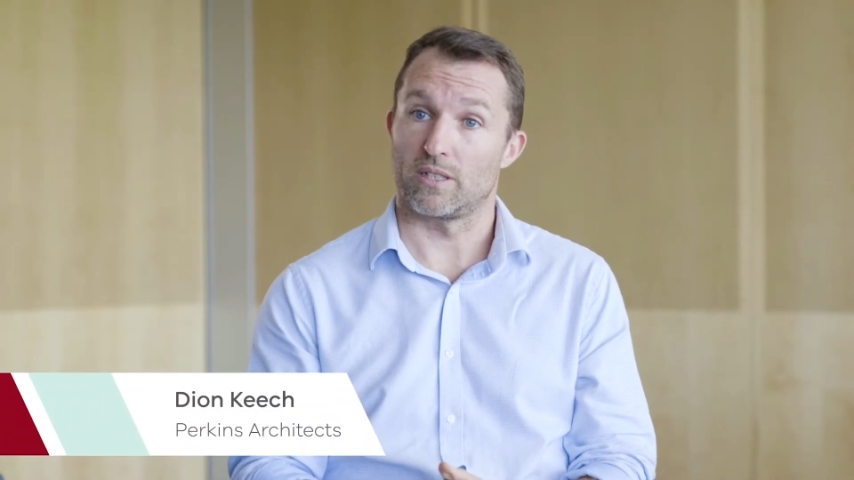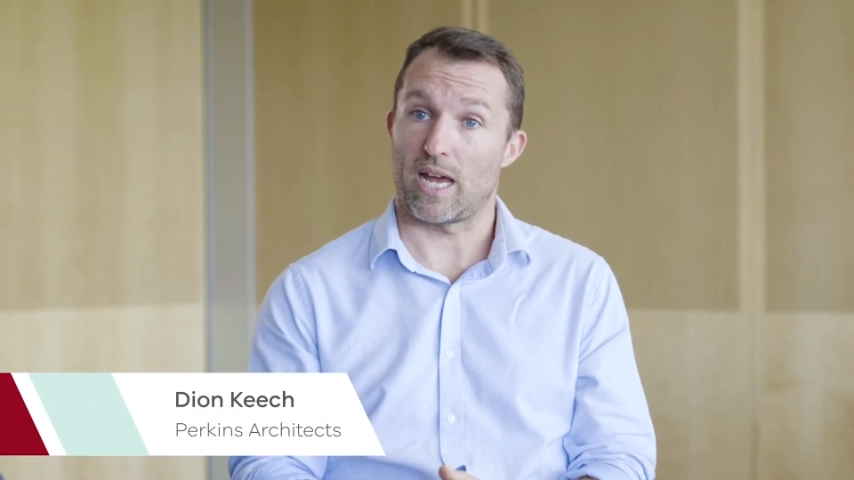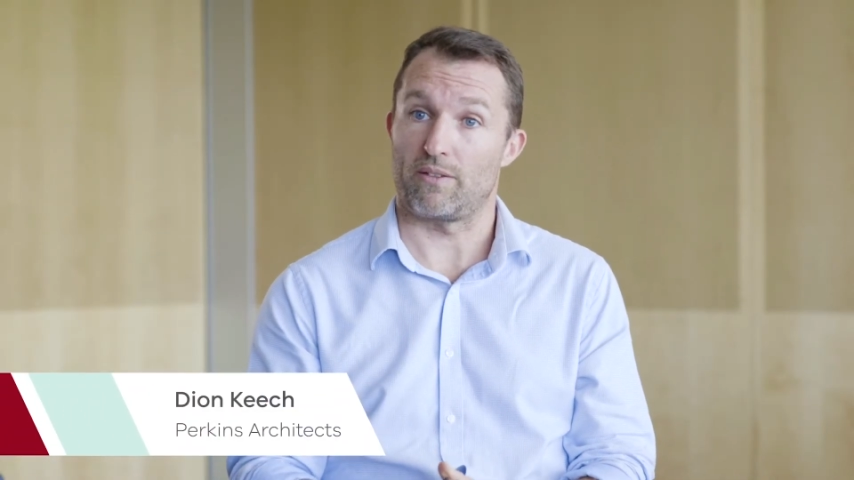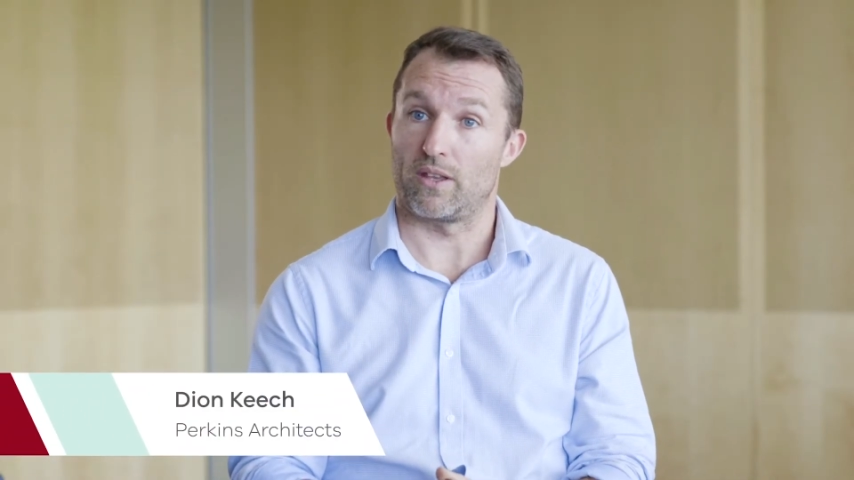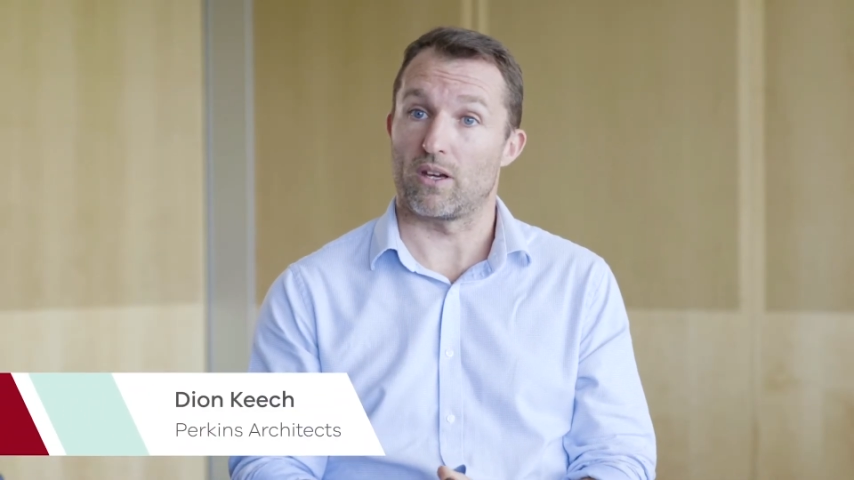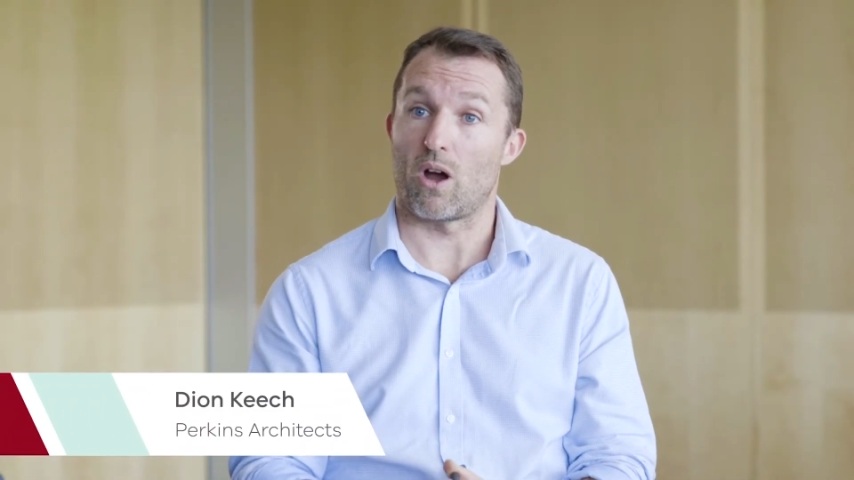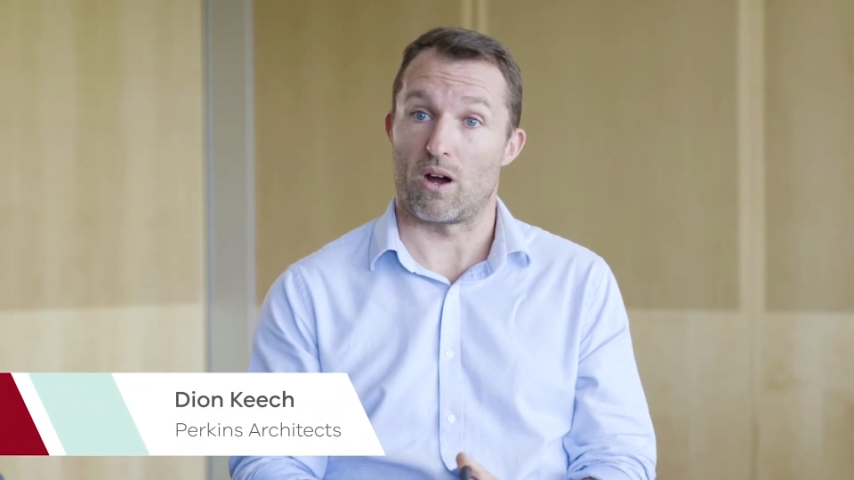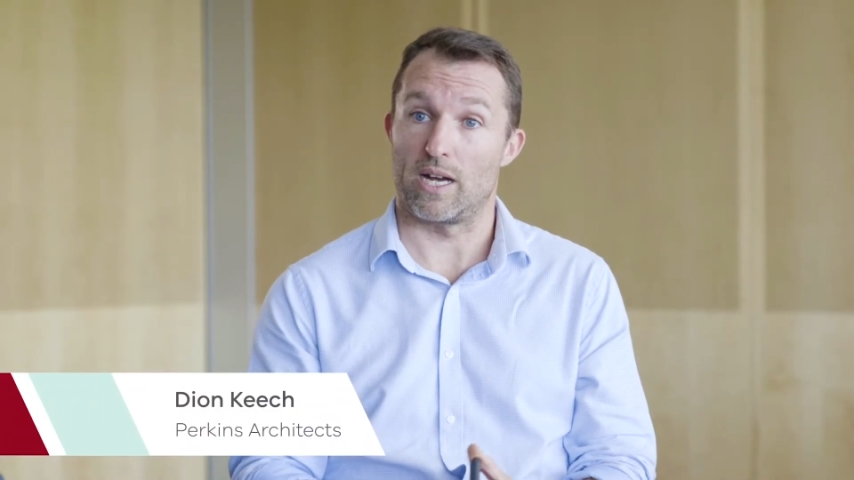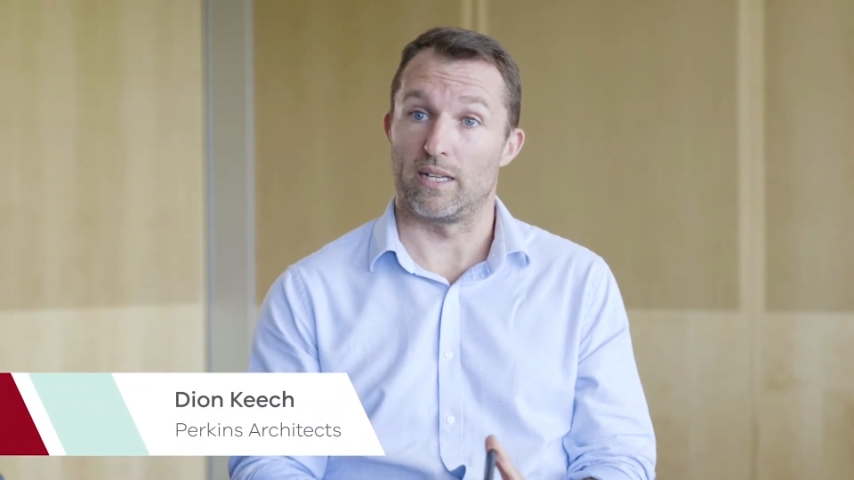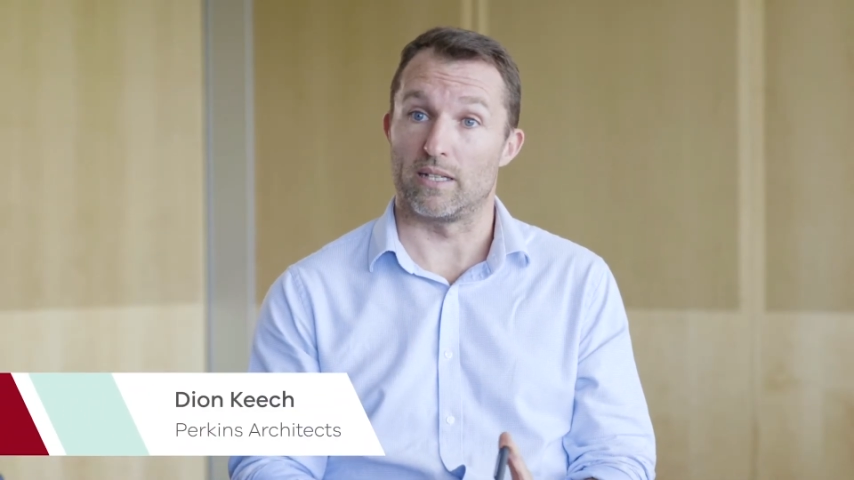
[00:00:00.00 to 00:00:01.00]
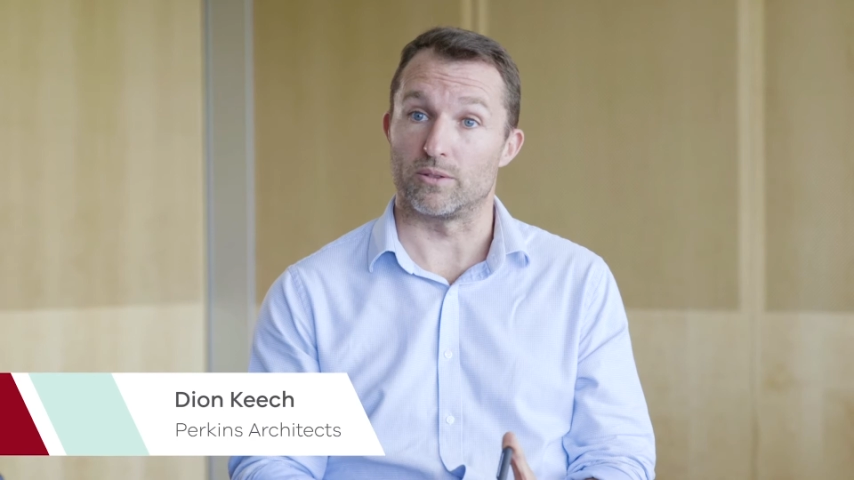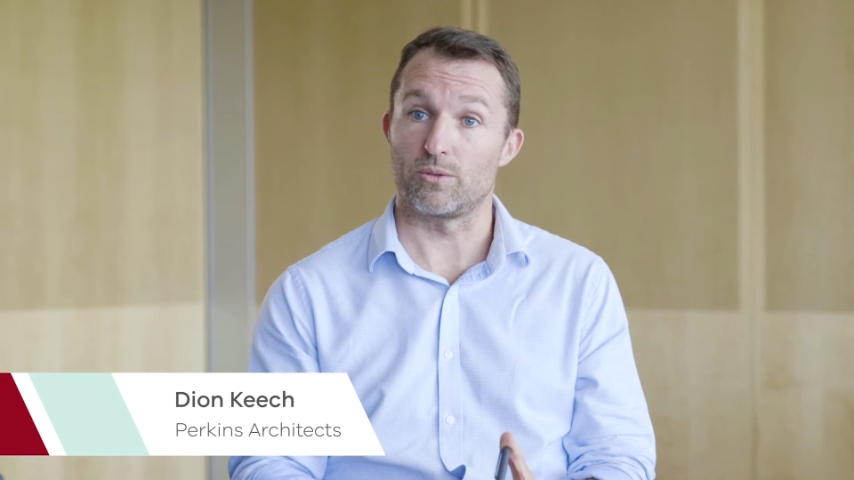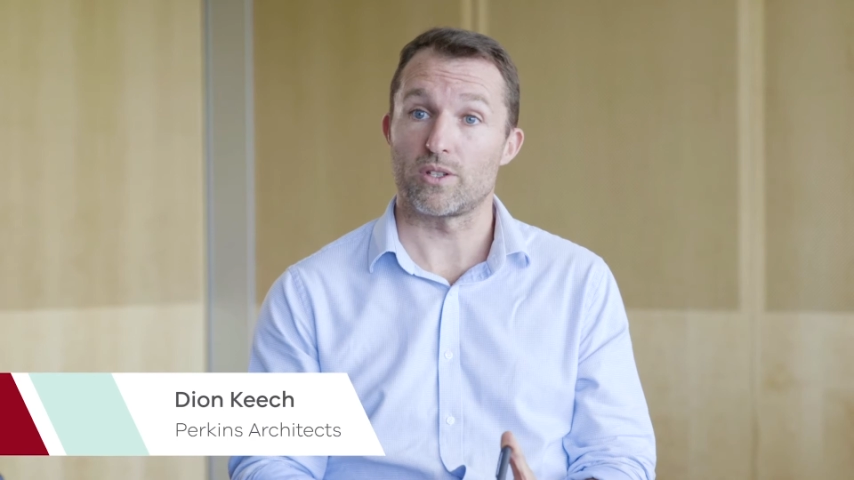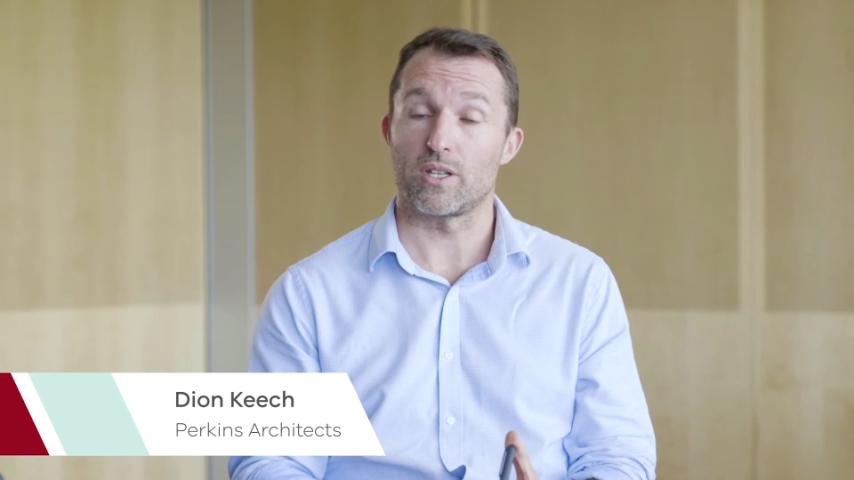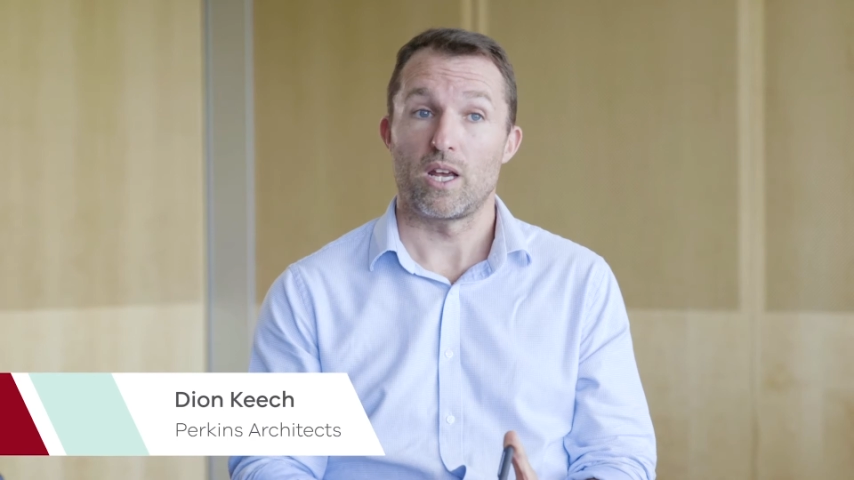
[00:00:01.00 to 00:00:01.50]
at the higher
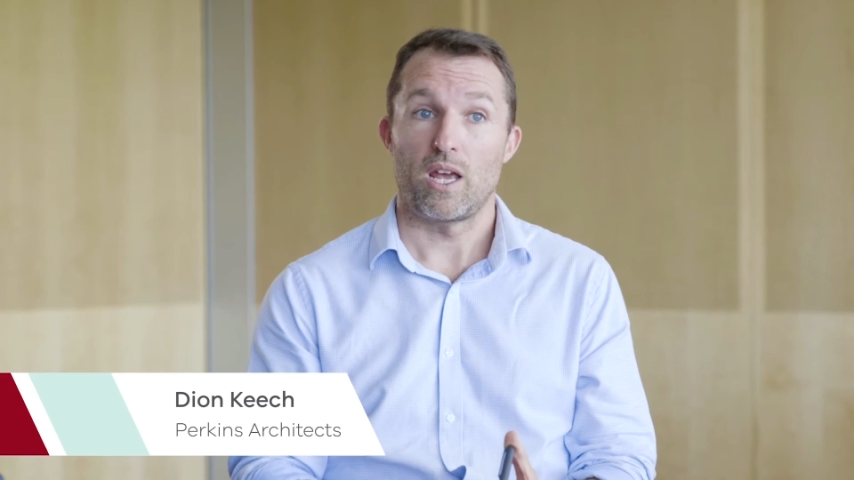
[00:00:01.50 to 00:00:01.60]
levels.